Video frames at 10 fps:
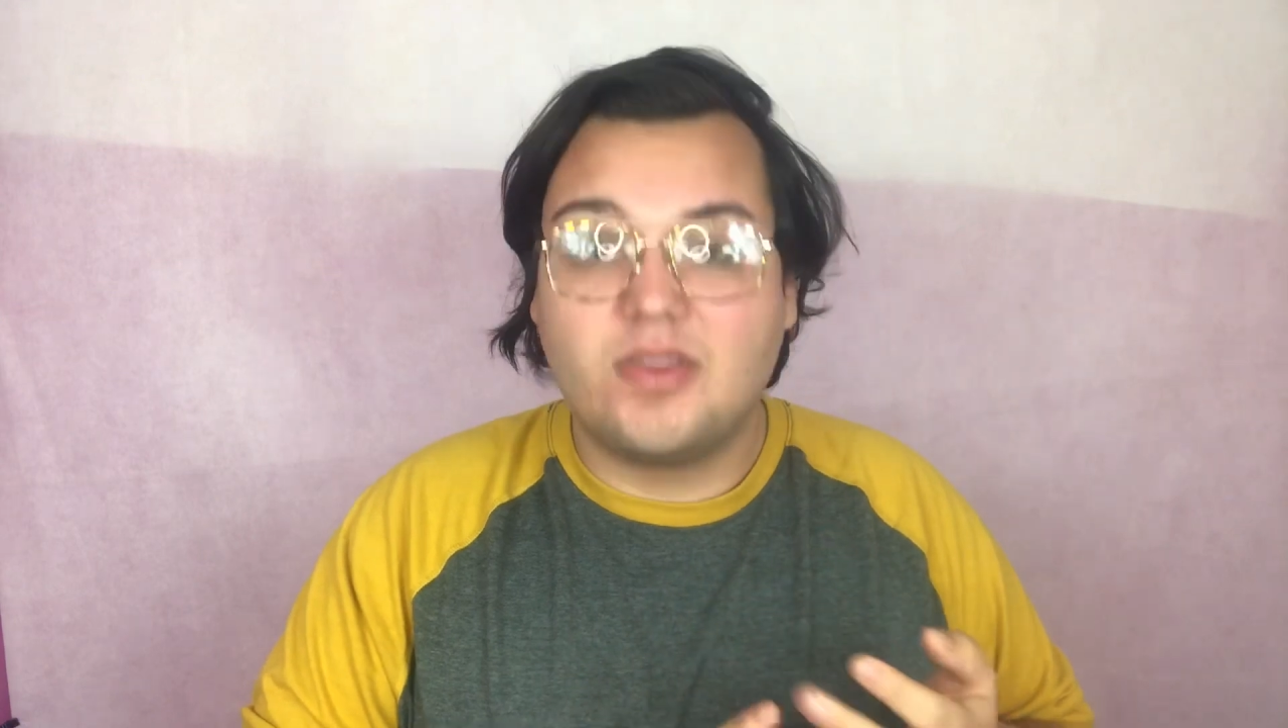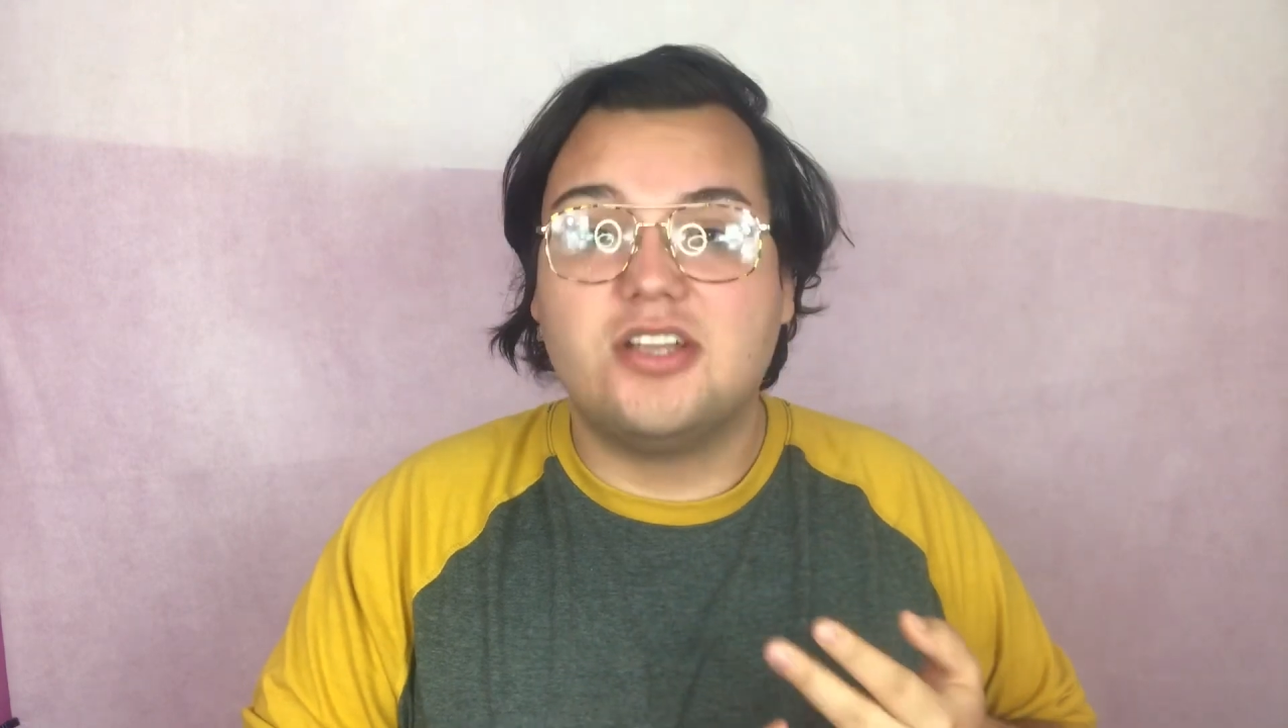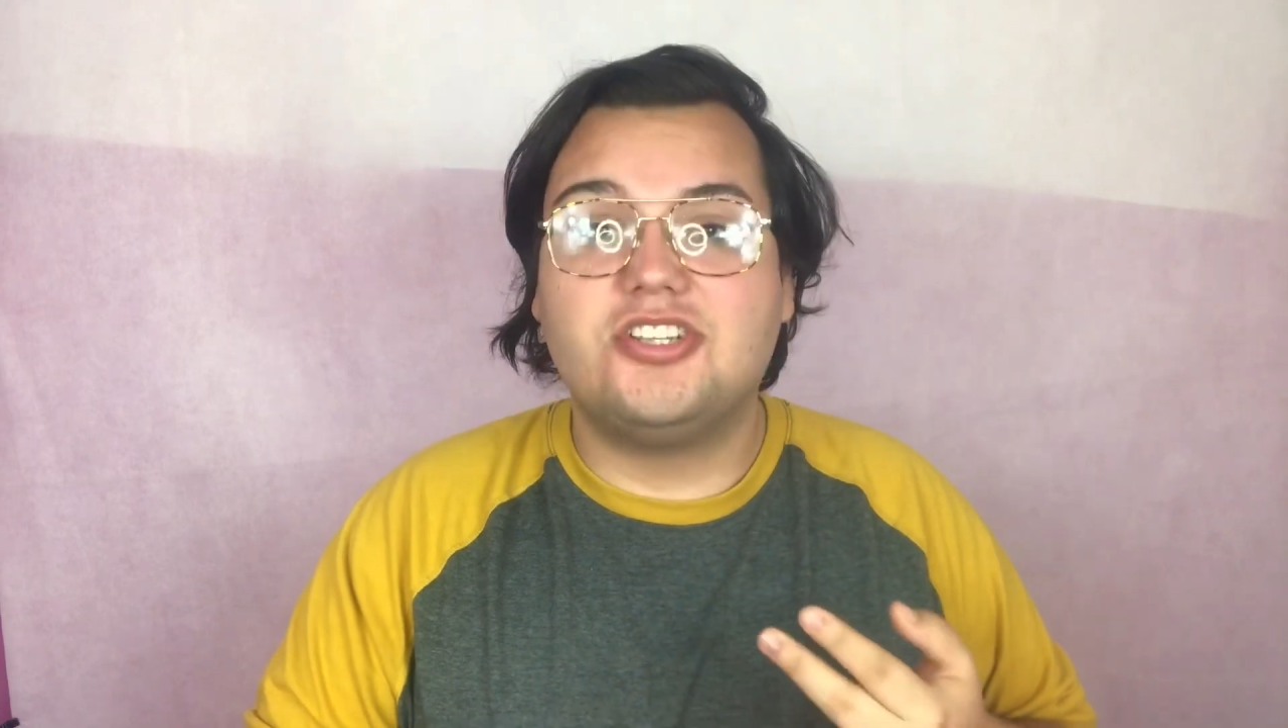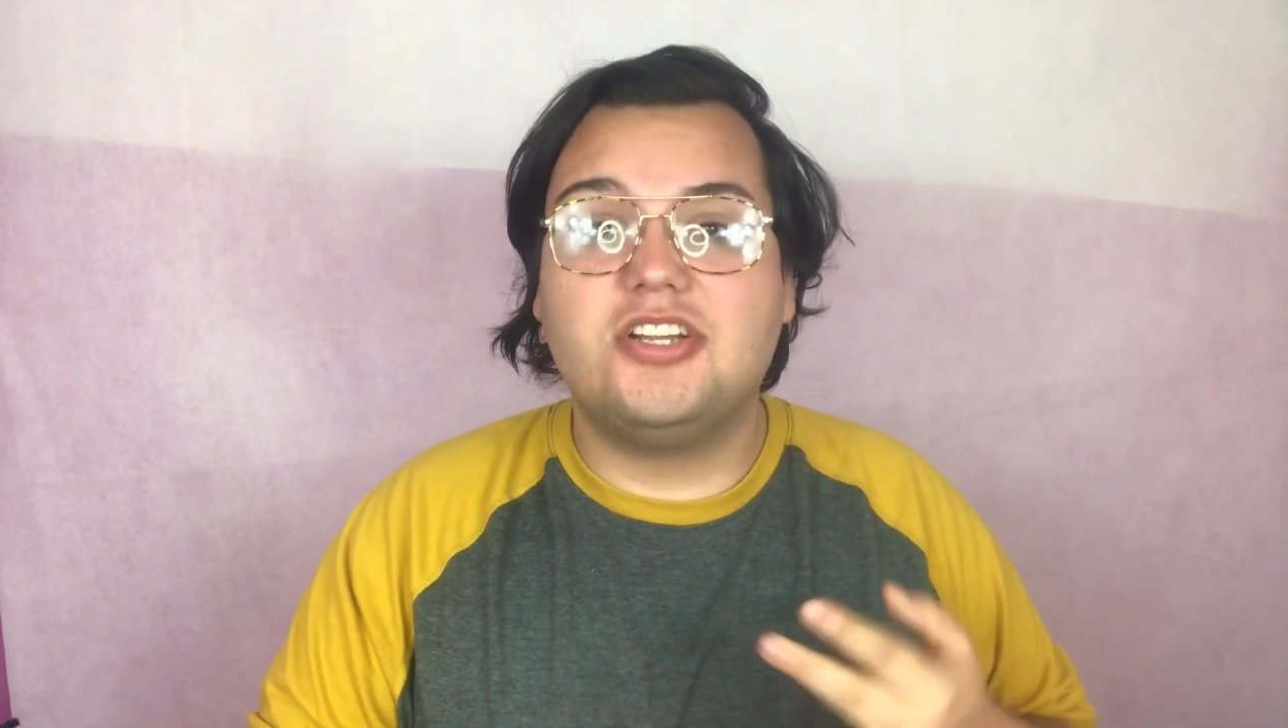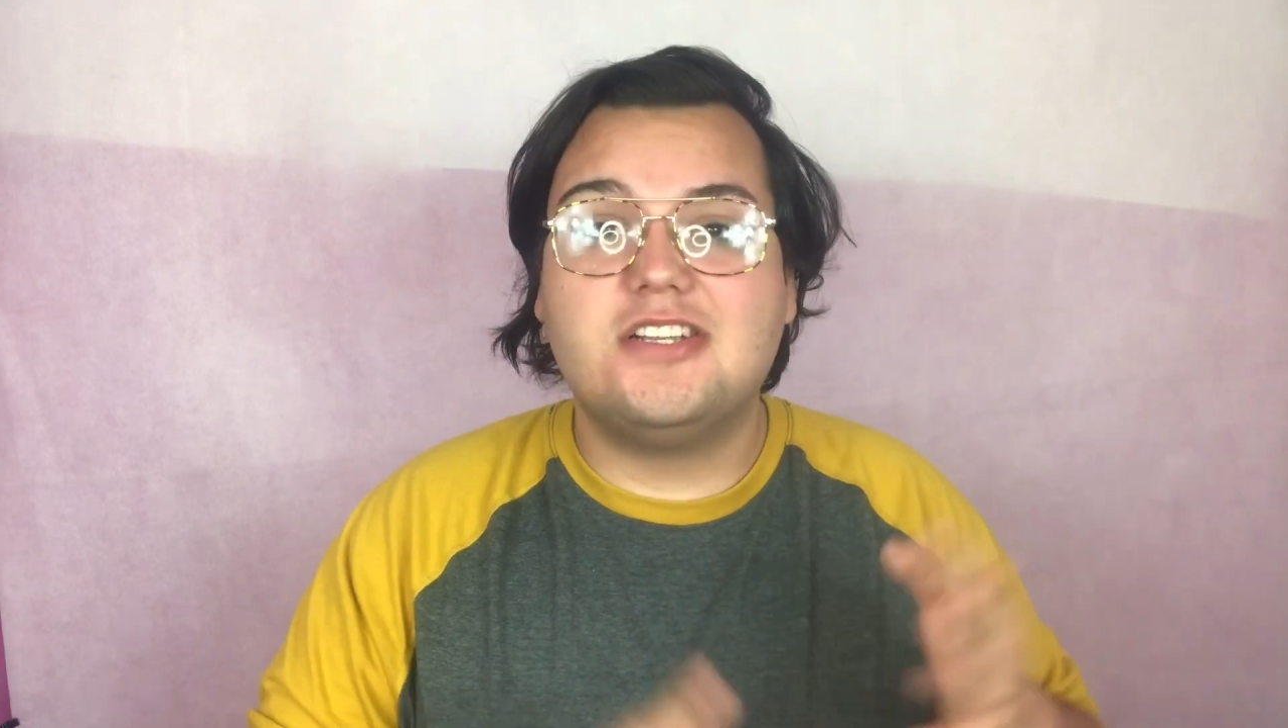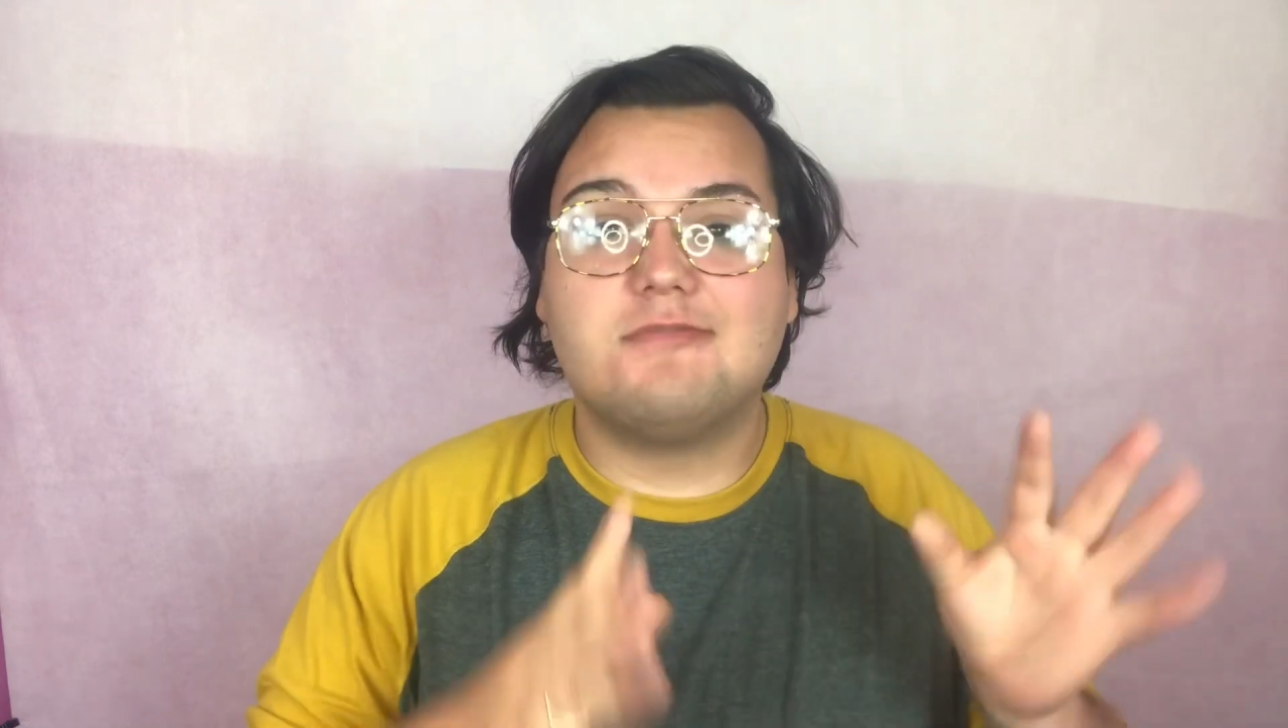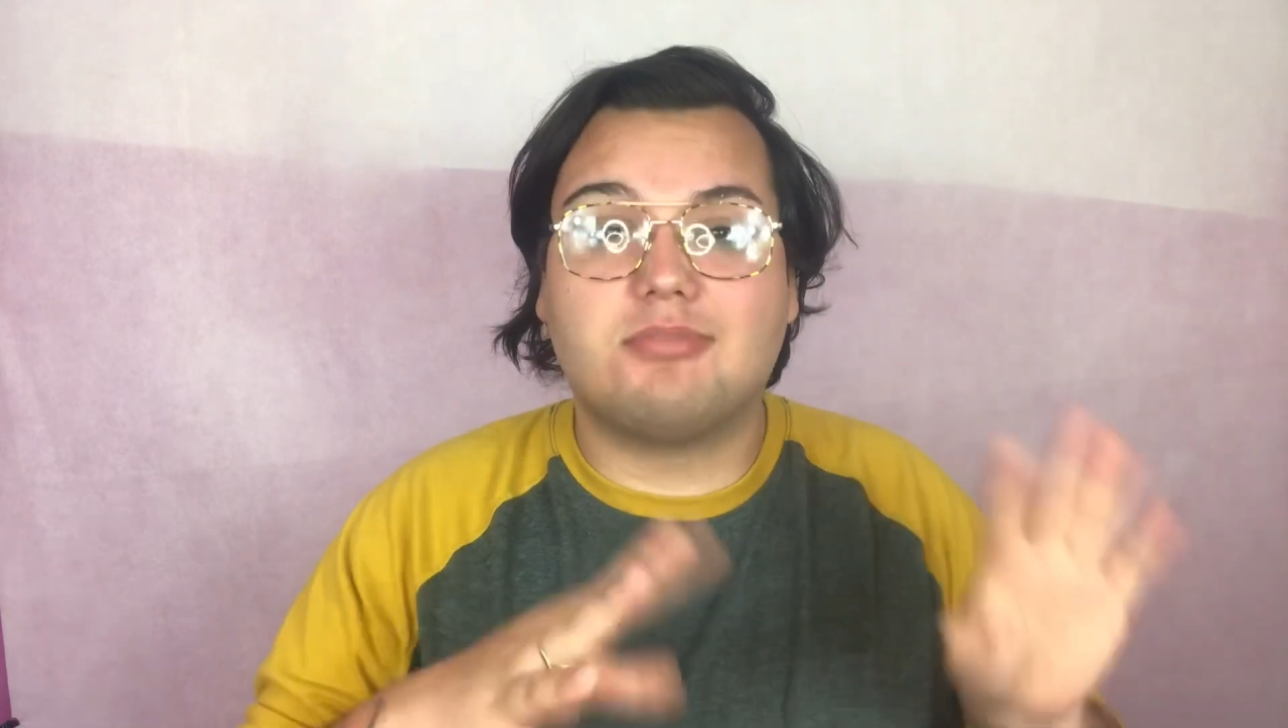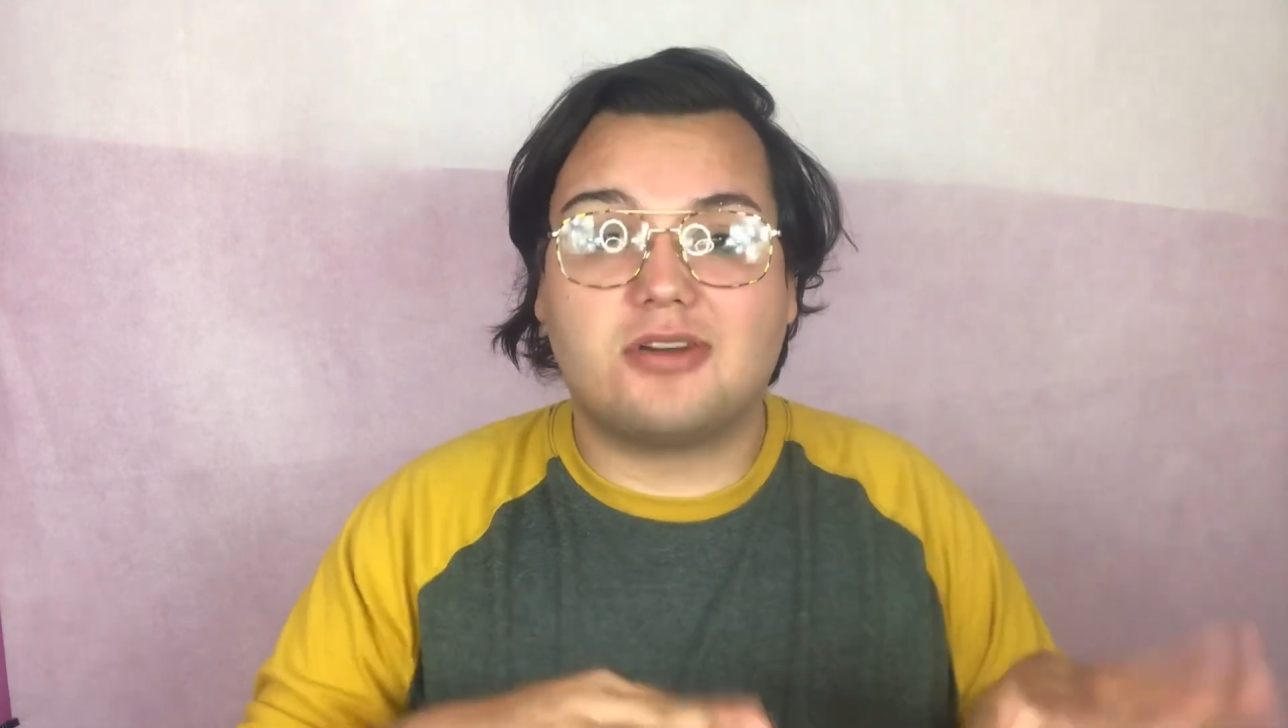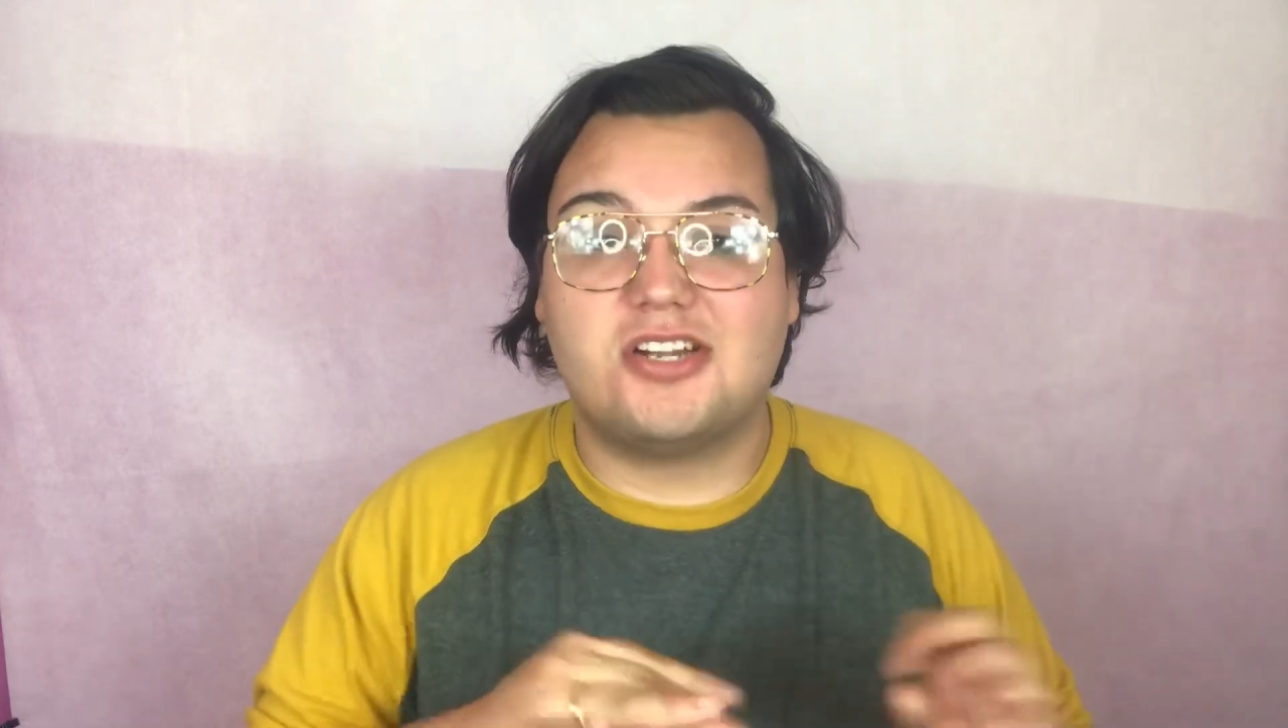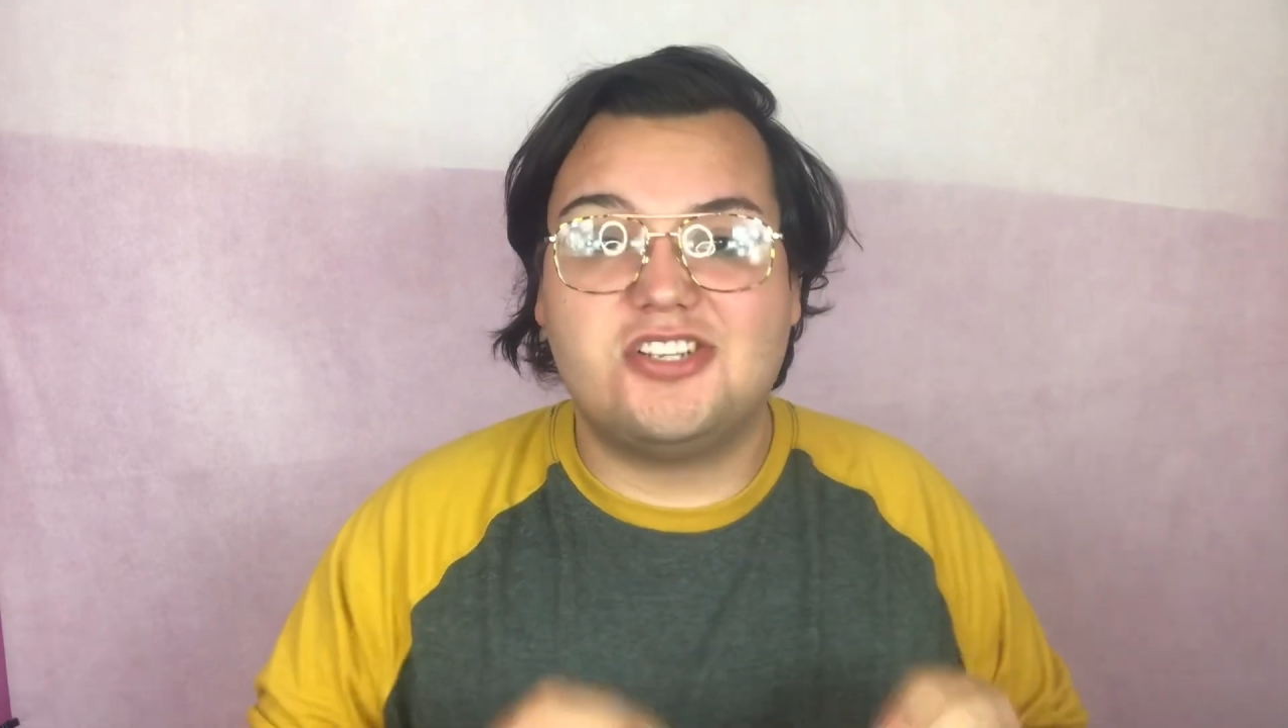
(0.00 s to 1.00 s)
She does brush